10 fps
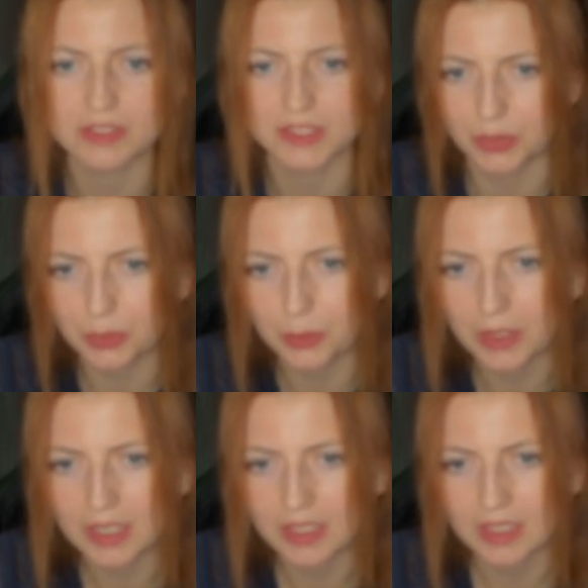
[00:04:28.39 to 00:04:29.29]
So
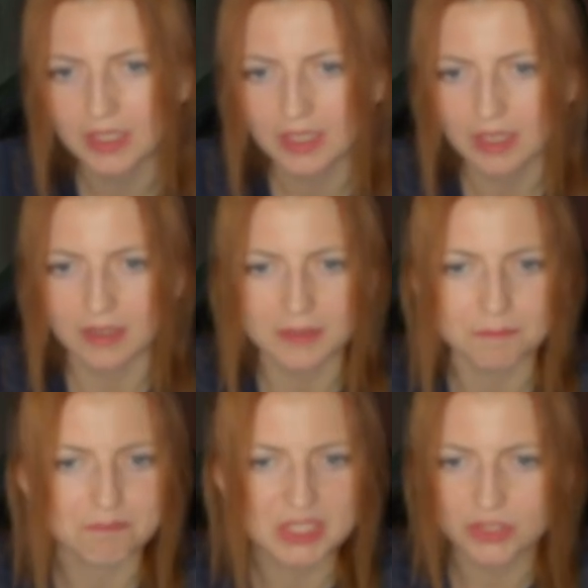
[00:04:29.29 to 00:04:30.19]

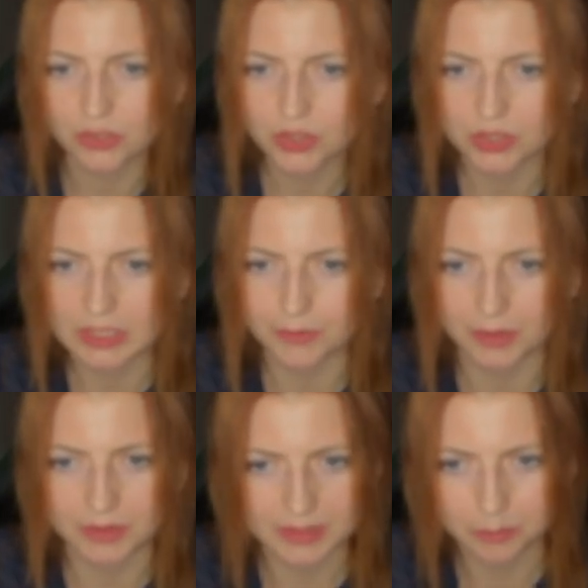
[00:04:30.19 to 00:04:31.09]
the solution is
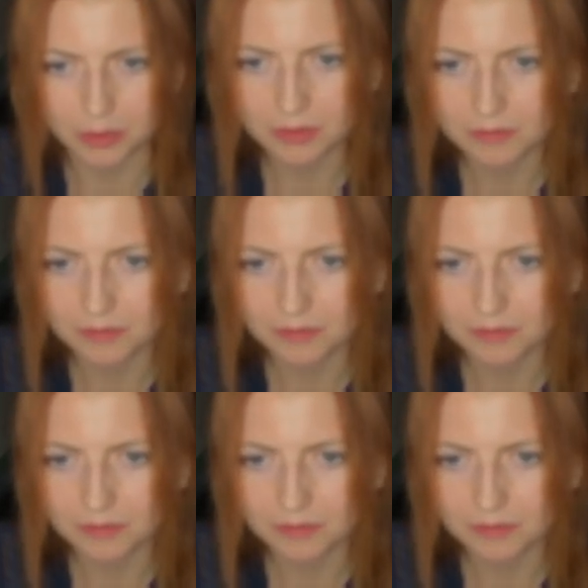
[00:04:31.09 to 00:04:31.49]
very simple.